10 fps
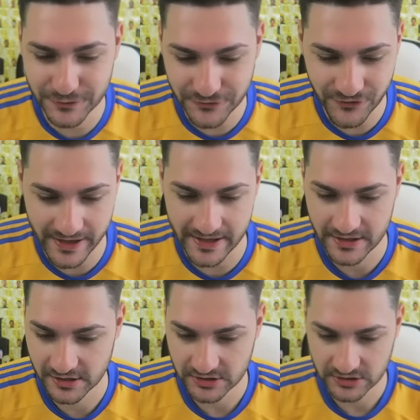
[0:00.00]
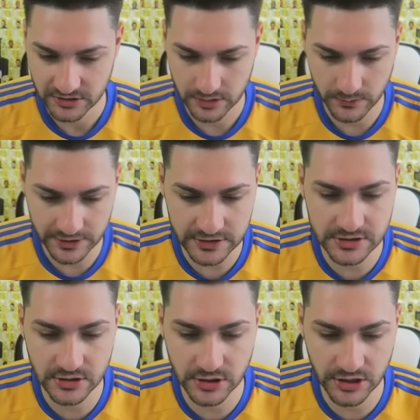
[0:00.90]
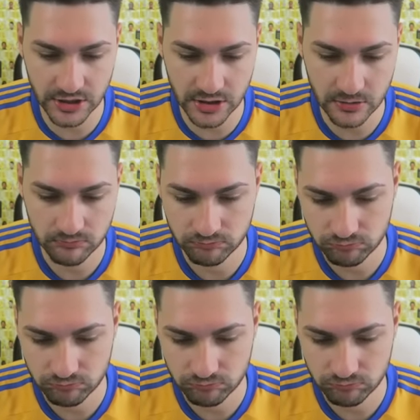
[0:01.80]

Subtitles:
Toure. Anyone else good here?